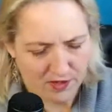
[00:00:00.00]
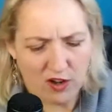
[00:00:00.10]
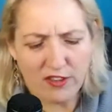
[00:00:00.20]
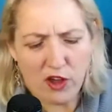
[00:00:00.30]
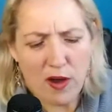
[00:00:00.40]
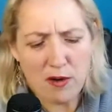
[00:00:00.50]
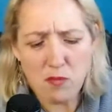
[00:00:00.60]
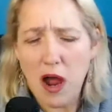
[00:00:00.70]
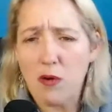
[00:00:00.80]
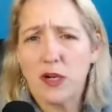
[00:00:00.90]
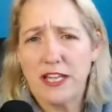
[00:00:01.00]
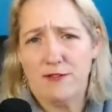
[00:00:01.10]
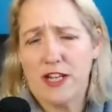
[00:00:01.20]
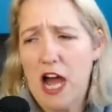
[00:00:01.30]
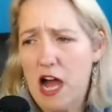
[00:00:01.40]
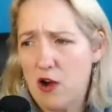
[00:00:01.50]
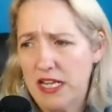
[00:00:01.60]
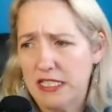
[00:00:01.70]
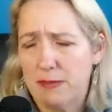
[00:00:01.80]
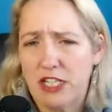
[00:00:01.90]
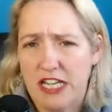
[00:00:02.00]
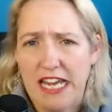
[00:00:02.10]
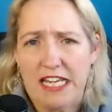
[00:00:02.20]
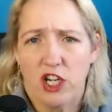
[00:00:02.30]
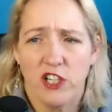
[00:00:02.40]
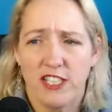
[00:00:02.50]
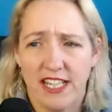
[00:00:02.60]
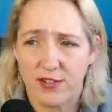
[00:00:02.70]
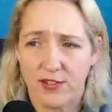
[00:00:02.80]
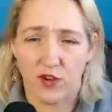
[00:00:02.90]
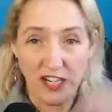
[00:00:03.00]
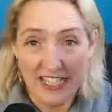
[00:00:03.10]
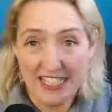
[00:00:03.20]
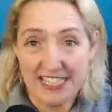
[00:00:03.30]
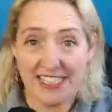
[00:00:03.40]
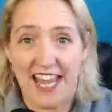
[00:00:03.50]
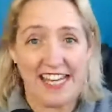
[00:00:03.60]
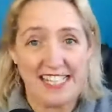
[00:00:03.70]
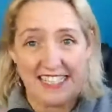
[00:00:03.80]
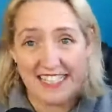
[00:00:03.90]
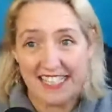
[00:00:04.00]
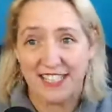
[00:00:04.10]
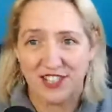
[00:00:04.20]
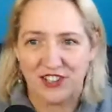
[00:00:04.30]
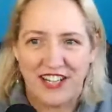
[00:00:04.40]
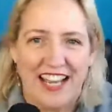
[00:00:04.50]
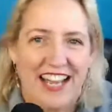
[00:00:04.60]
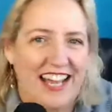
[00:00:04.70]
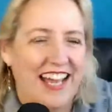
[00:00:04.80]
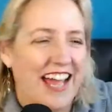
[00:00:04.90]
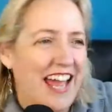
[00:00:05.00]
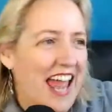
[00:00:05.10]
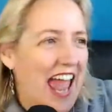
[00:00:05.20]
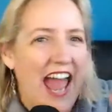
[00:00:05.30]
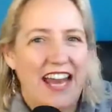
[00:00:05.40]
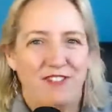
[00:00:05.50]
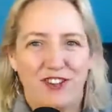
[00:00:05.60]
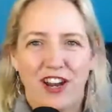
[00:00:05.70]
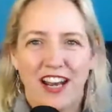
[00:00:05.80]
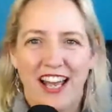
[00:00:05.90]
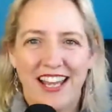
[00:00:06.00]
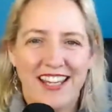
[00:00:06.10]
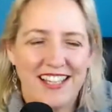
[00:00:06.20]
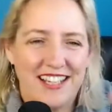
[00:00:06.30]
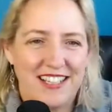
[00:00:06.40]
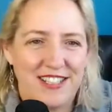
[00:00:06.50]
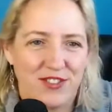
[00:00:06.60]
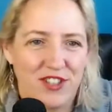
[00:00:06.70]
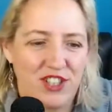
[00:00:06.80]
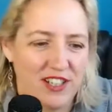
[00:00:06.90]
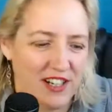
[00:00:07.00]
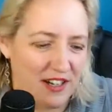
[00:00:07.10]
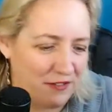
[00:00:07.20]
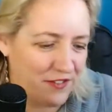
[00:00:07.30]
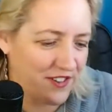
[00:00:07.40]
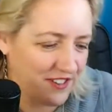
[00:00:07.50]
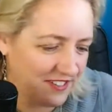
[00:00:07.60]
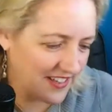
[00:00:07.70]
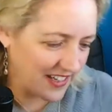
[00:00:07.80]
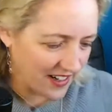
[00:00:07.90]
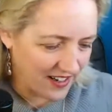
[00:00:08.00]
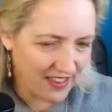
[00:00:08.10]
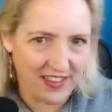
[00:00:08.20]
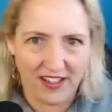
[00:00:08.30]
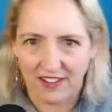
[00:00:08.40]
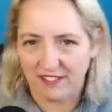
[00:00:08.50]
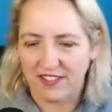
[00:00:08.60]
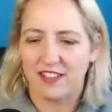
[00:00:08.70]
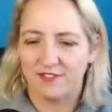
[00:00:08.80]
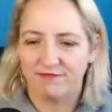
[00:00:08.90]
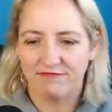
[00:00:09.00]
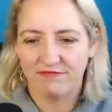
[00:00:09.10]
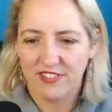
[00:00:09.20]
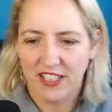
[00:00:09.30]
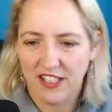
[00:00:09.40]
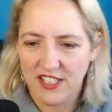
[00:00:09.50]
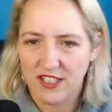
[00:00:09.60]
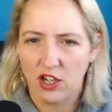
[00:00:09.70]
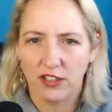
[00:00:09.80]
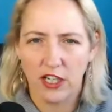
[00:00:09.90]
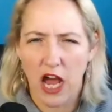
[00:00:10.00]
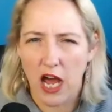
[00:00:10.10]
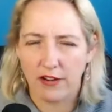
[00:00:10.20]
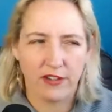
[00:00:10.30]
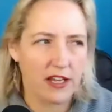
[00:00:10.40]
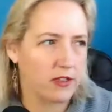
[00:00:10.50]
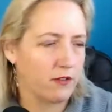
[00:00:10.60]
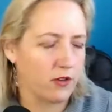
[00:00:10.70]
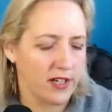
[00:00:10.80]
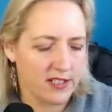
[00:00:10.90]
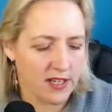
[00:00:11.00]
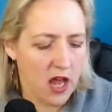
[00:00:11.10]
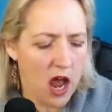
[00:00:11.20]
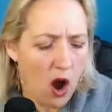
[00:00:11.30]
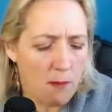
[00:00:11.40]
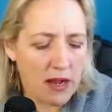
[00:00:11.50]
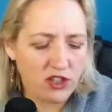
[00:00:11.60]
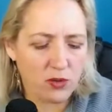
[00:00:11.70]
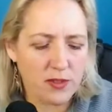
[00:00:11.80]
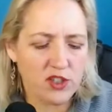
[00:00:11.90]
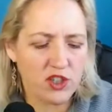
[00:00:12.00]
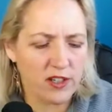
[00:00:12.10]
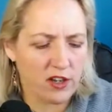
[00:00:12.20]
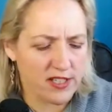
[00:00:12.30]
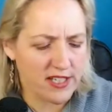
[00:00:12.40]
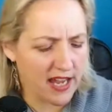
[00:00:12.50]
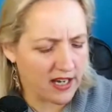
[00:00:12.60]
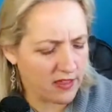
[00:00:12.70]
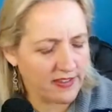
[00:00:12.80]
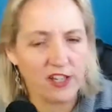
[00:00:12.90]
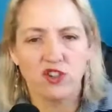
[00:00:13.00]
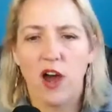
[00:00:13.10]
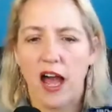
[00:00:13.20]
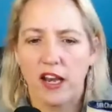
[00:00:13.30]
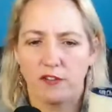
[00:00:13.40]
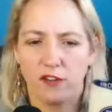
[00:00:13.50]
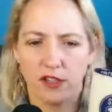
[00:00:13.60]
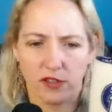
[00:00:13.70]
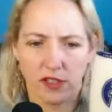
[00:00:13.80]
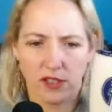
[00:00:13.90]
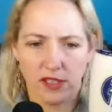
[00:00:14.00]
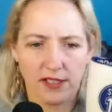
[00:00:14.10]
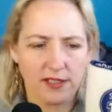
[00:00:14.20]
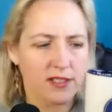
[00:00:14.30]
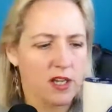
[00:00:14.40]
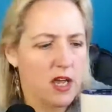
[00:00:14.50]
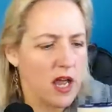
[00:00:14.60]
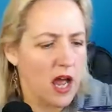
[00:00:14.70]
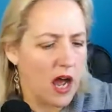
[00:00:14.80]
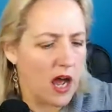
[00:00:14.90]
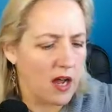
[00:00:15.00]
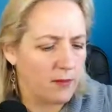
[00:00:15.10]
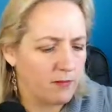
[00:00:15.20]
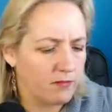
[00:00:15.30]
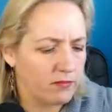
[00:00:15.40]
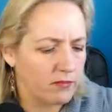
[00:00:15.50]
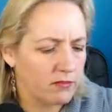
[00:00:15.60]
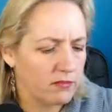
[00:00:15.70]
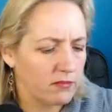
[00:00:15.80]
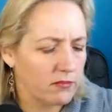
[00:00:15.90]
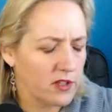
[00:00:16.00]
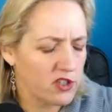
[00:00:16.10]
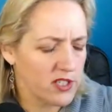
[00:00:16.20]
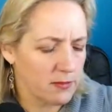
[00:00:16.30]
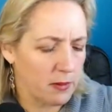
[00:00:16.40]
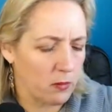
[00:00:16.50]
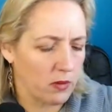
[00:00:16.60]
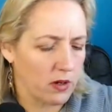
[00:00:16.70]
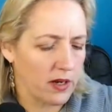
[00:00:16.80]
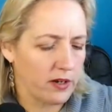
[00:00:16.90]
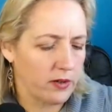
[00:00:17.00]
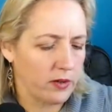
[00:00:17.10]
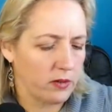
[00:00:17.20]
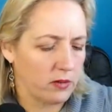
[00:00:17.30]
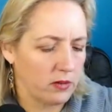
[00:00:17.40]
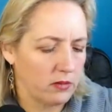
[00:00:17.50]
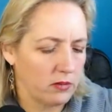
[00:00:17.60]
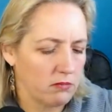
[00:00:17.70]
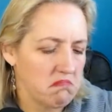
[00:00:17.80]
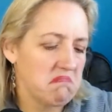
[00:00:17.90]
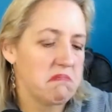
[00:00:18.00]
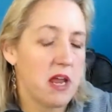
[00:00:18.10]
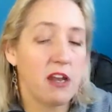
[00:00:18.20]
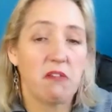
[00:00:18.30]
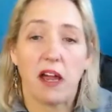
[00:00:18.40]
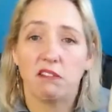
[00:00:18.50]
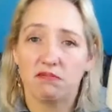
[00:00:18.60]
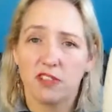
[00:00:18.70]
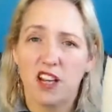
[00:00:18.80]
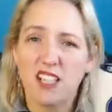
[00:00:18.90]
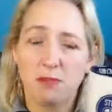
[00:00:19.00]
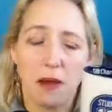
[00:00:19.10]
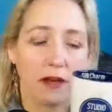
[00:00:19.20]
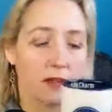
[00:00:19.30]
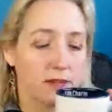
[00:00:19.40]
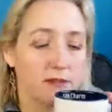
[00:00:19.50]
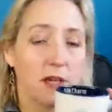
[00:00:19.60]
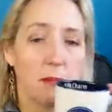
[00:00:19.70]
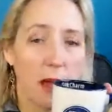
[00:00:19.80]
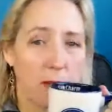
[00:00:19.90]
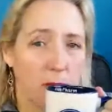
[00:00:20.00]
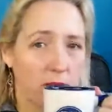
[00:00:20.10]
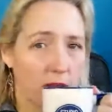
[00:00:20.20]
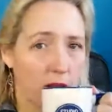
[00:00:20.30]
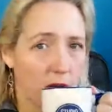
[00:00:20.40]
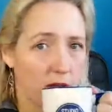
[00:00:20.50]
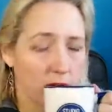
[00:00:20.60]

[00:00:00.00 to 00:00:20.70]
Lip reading: Although I will give Carl his measure. He knows his voice and he sticks to it. And if you don't like it, switch it off, that kind of thing. I just don't kind of get the voice. Mind you, with Studio 10, I think they tried a few different things. I'm just a bit, I don't know. Anyway, nice mug. I'm happy with it.